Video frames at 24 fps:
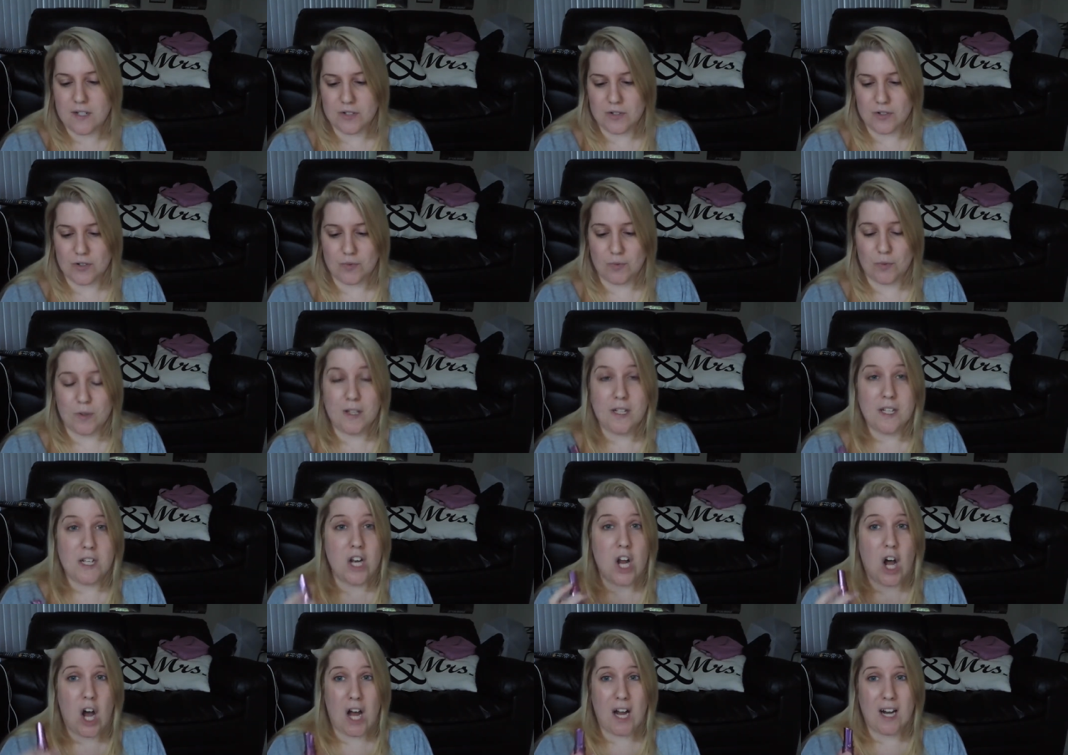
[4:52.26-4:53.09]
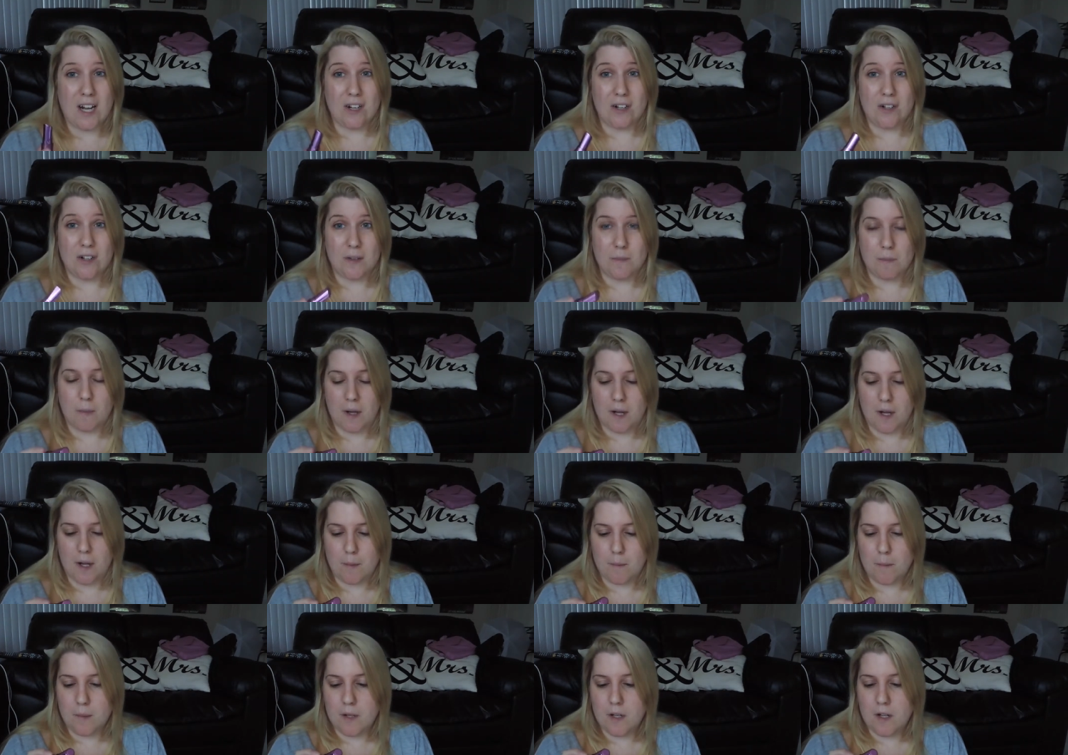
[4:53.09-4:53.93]
So it's really not a good
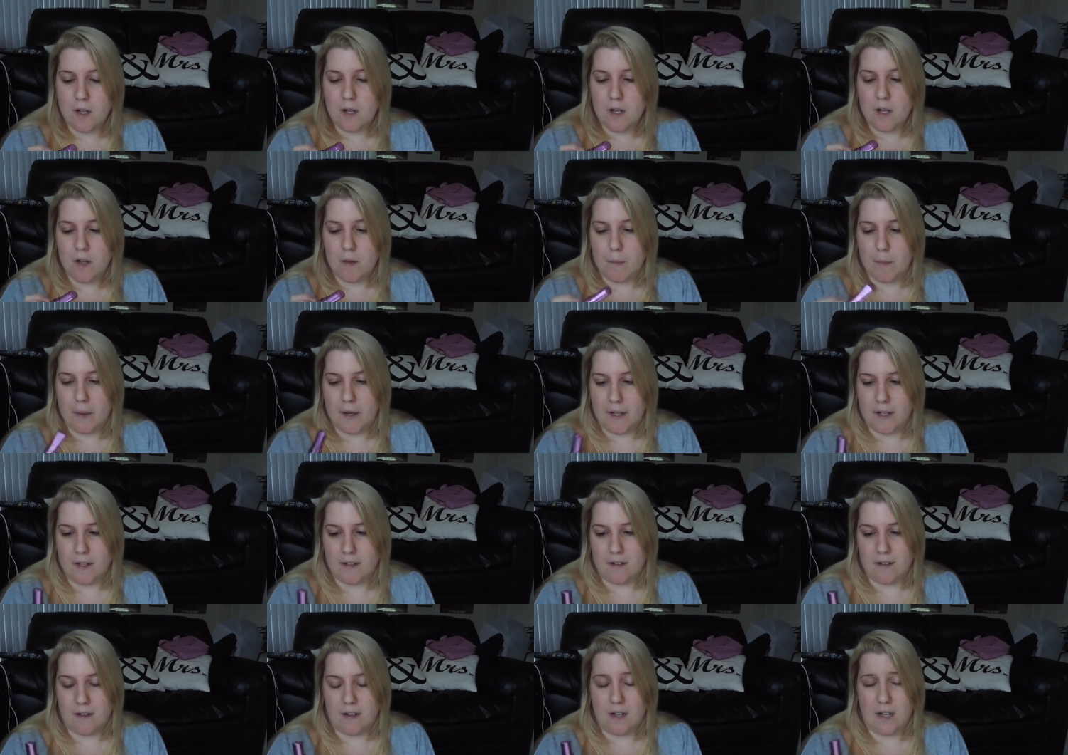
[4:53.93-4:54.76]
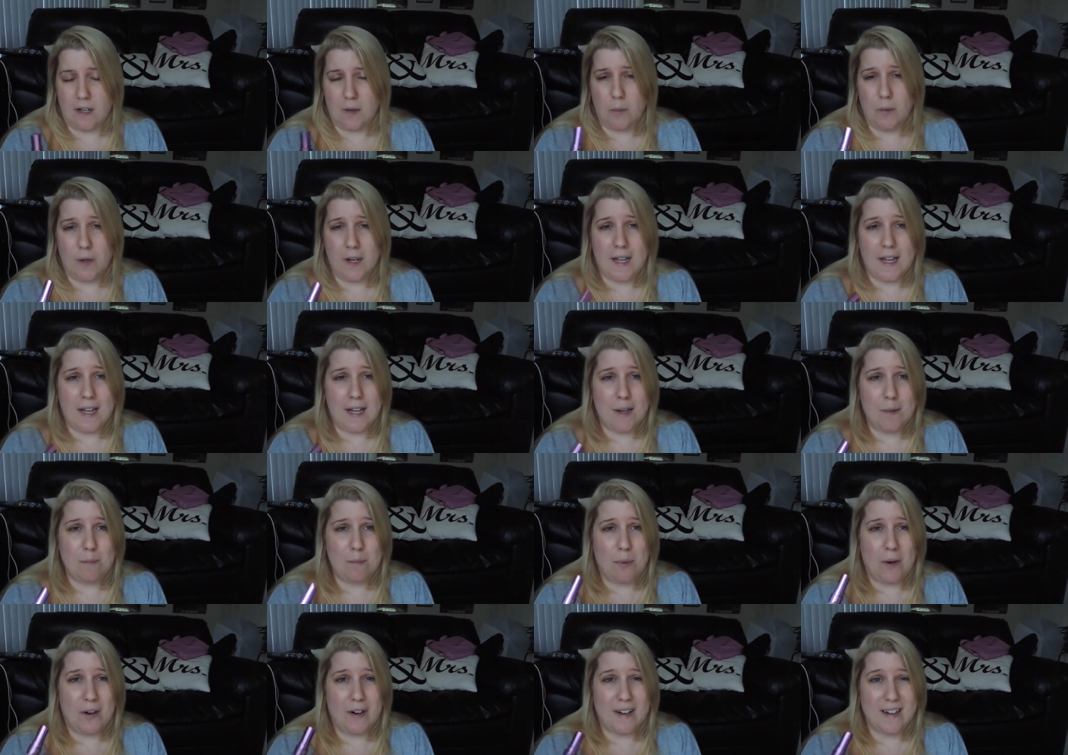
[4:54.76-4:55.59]
balm, but I went ahead
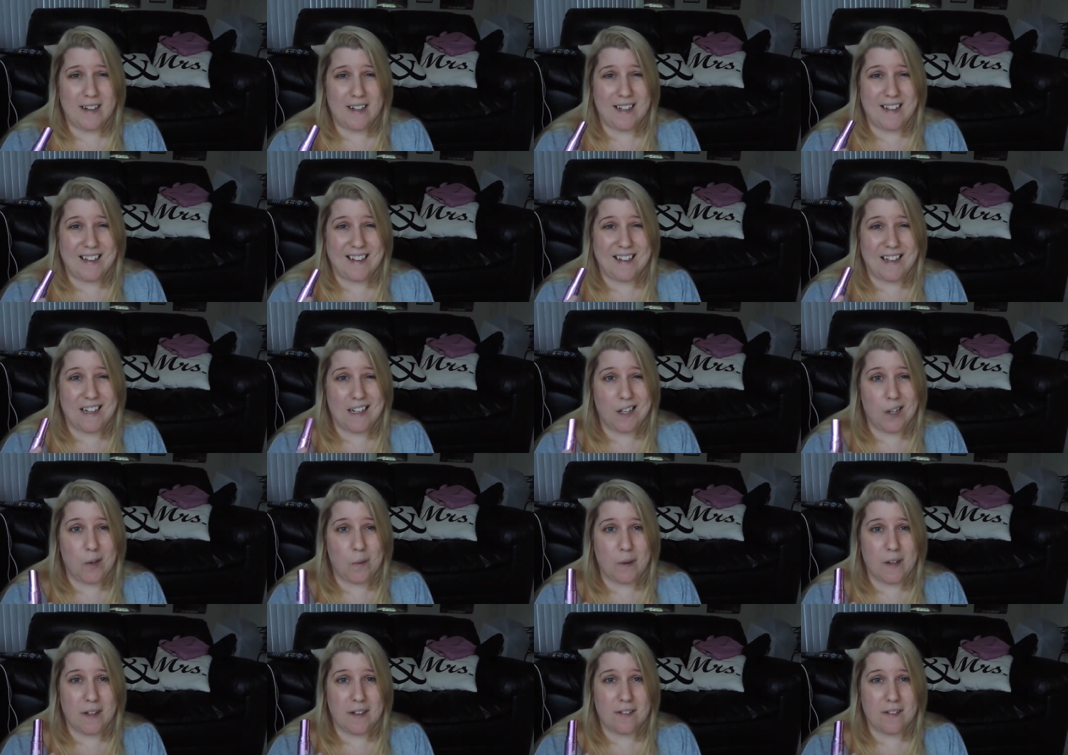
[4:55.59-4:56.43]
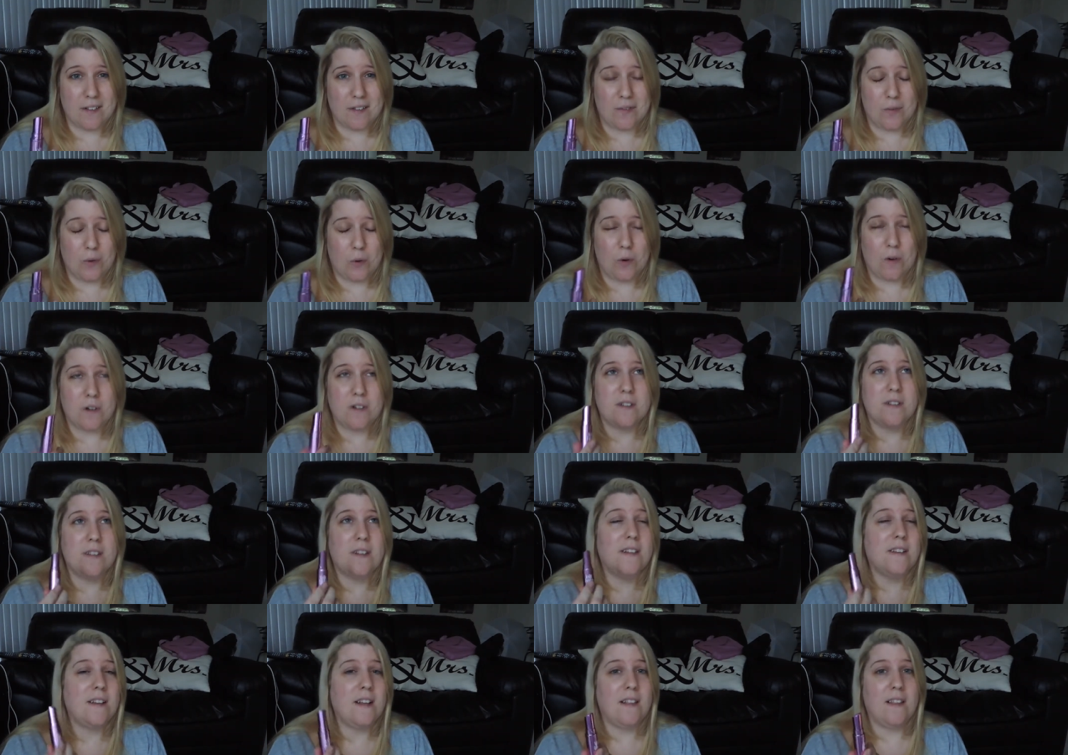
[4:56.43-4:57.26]
and bought it again anyway at Sephora
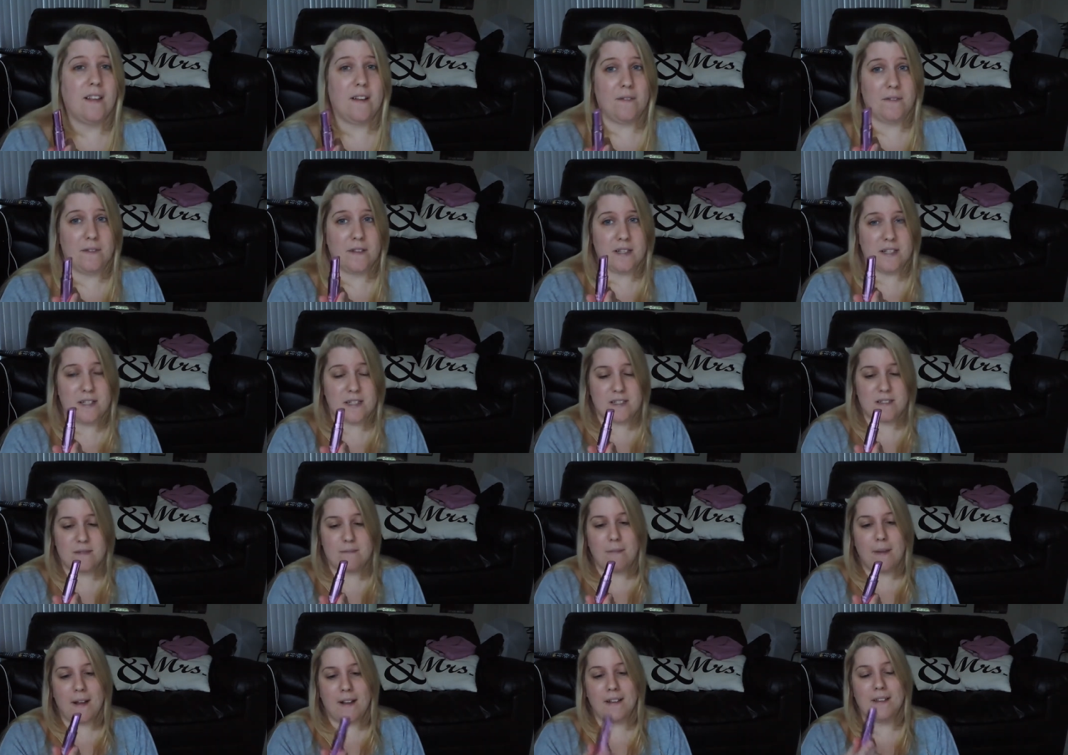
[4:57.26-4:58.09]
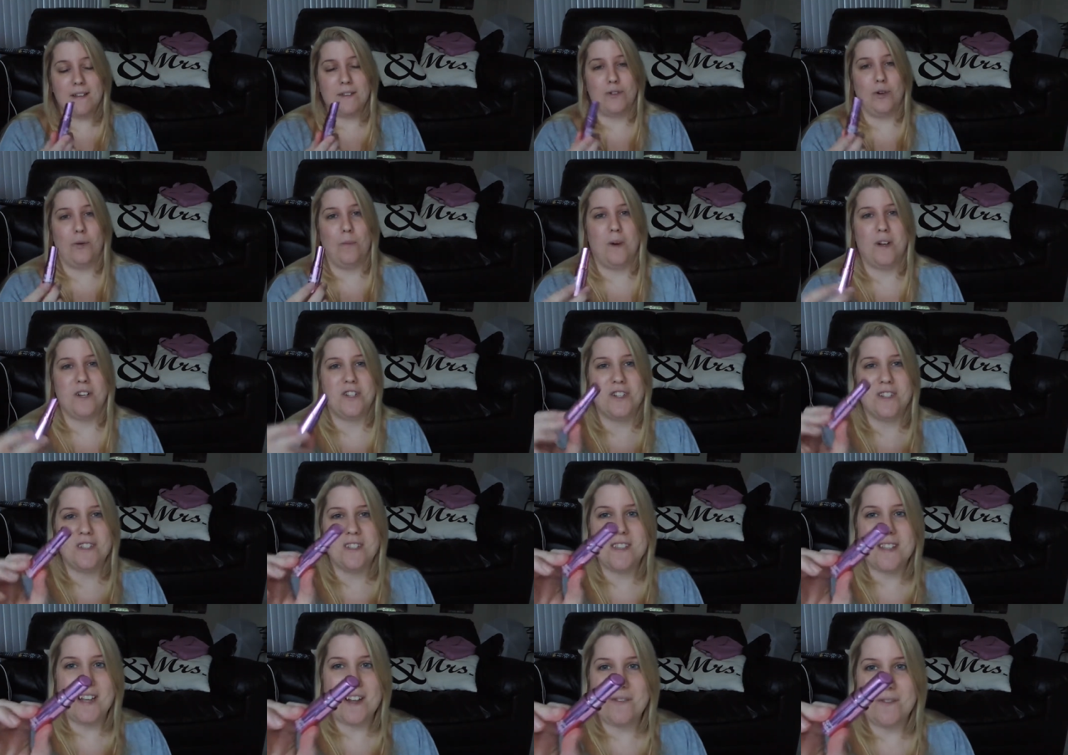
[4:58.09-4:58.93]
just because I love the smell so much.
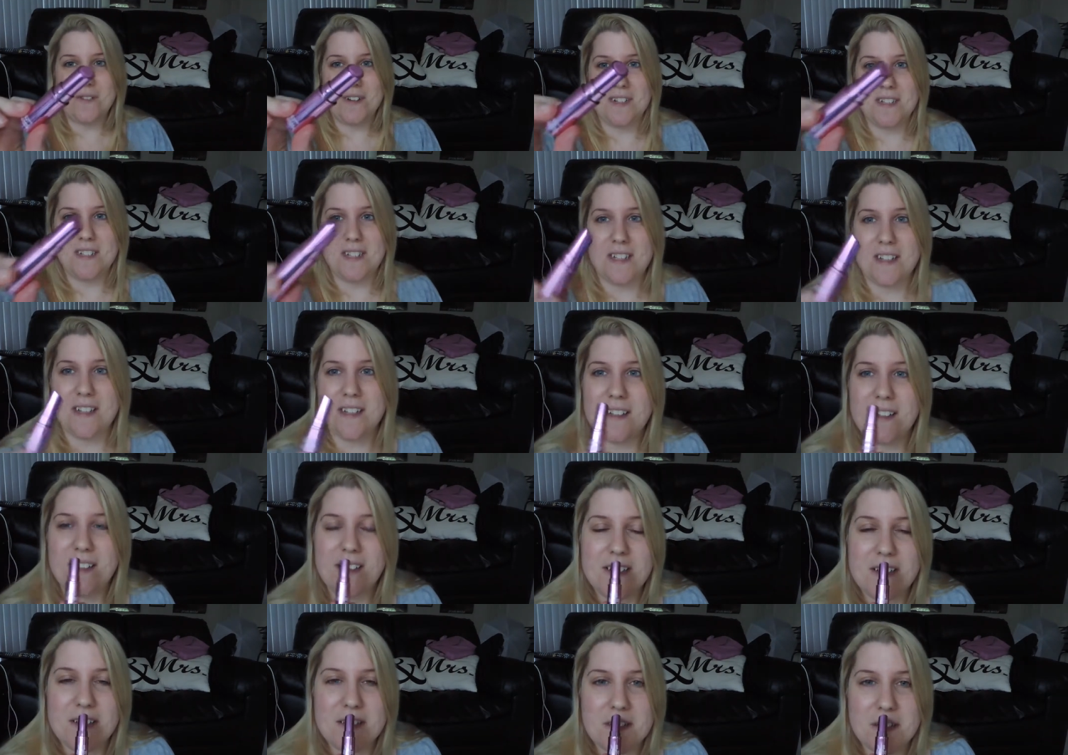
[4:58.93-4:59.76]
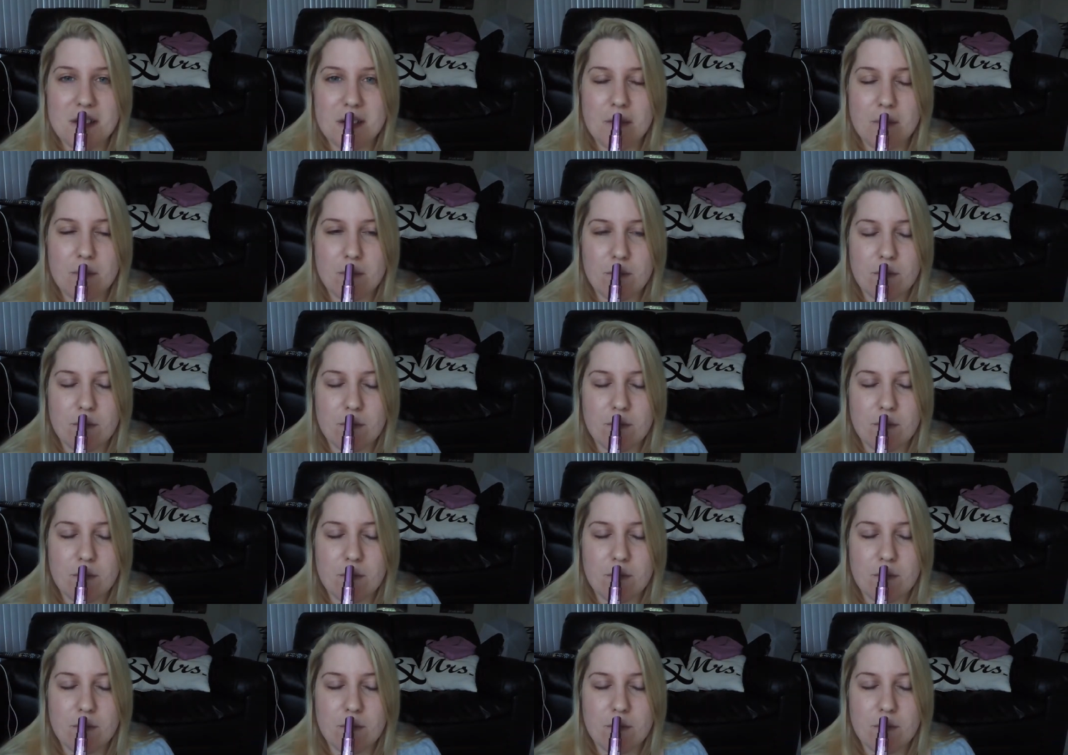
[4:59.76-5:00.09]
Isn't that ridiculous?